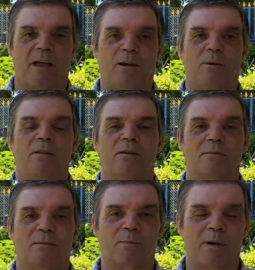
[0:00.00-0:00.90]
Anyway, the
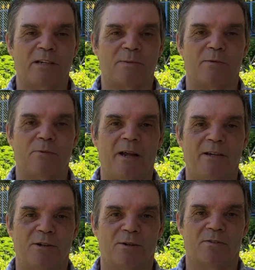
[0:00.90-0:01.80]
policeman
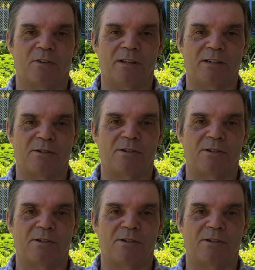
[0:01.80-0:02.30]
radioed for these